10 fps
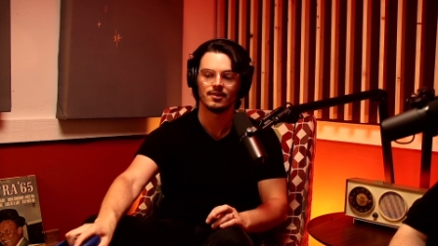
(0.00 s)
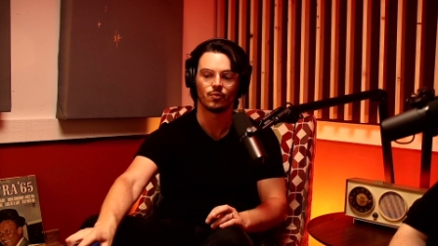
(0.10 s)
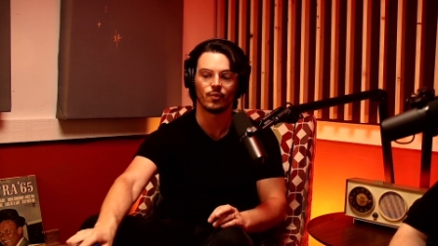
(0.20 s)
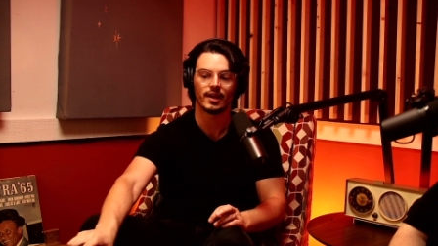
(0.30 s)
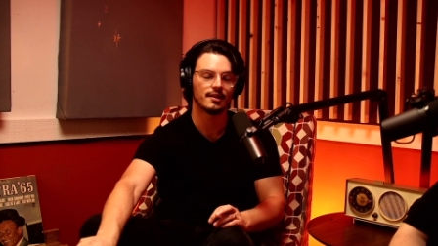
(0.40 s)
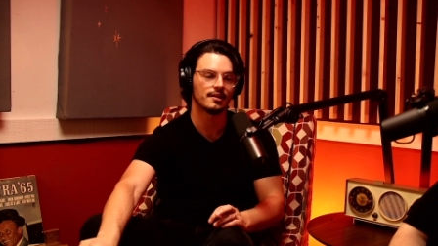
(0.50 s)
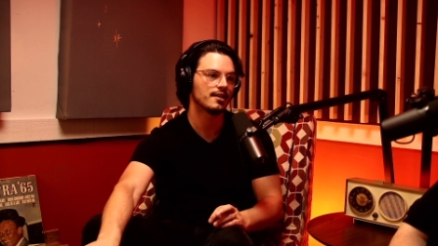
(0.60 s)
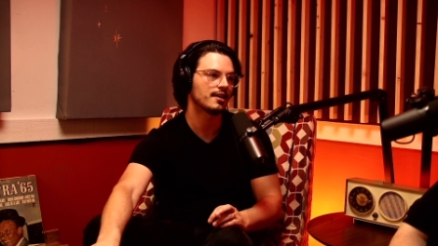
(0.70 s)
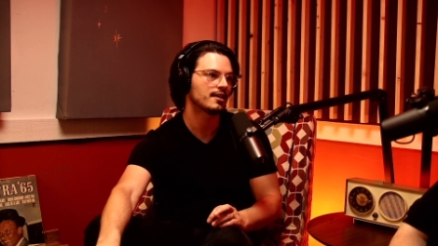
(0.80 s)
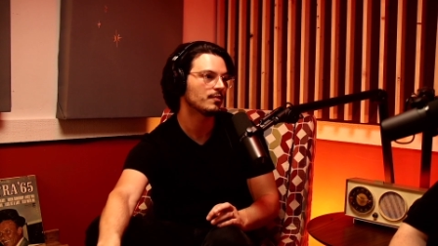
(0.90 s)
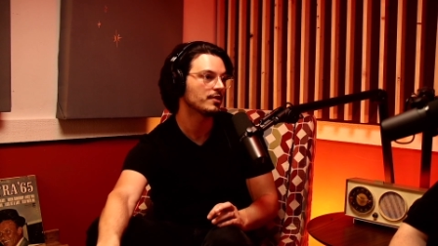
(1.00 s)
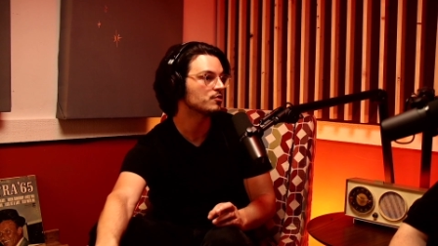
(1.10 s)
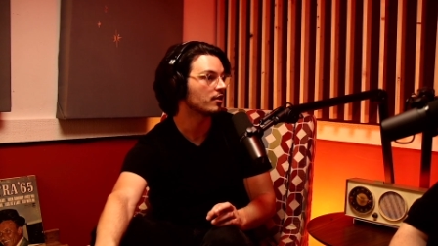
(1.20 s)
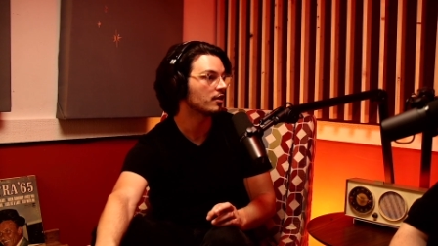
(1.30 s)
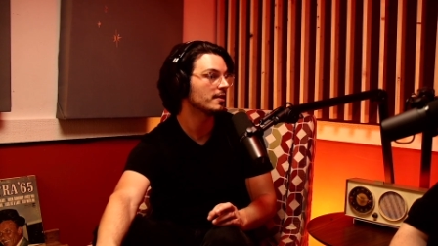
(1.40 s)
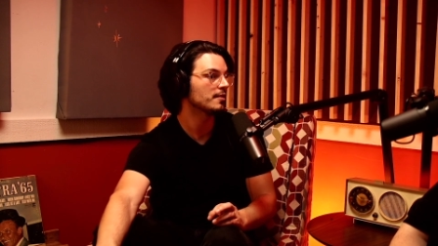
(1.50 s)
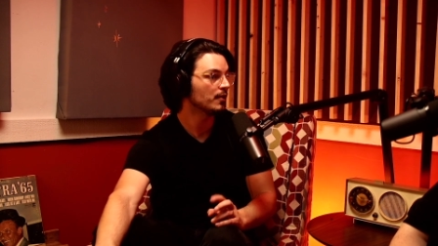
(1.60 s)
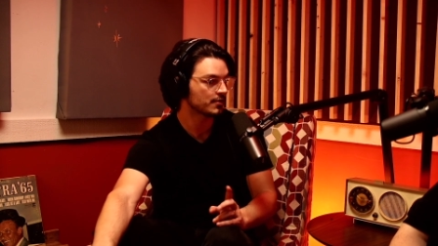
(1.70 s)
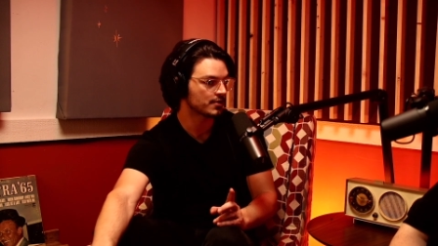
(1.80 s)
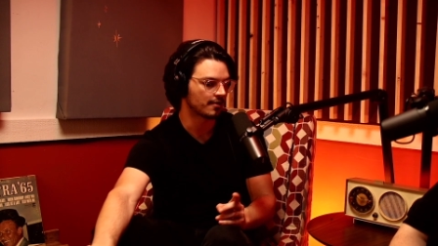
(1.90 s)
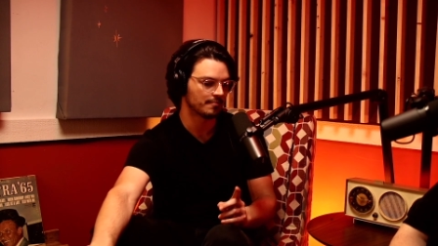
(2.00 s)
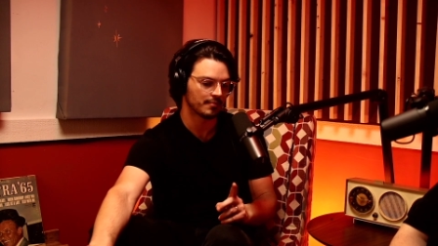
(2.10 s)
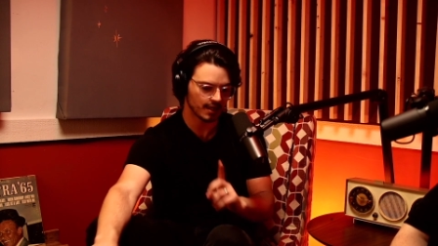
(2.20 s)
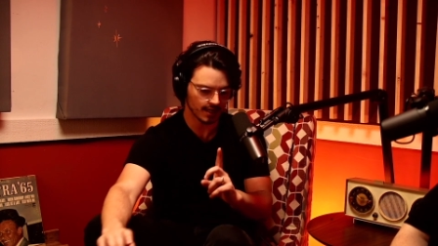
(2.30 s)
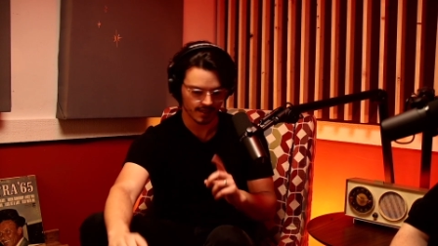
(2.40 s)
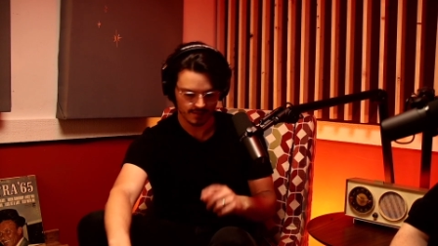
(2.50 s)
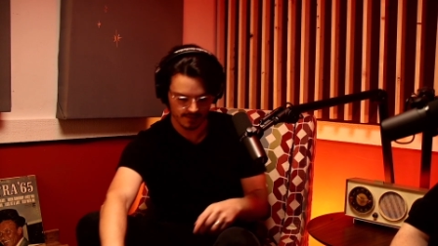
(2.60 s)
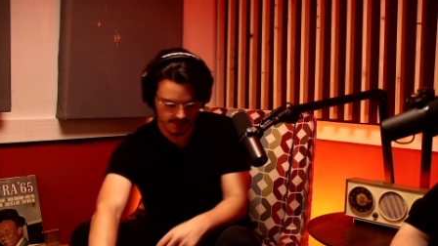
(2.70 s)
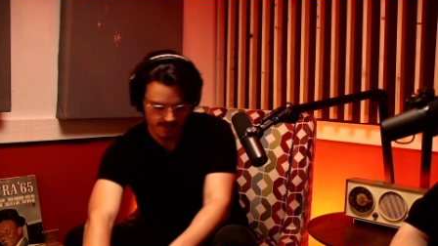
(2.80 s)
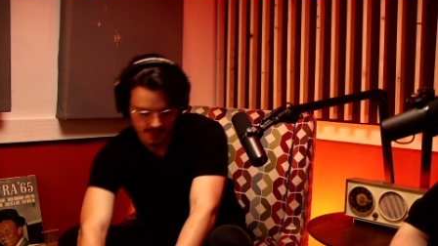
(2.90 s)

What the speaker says: when you talk about the Pulsar, because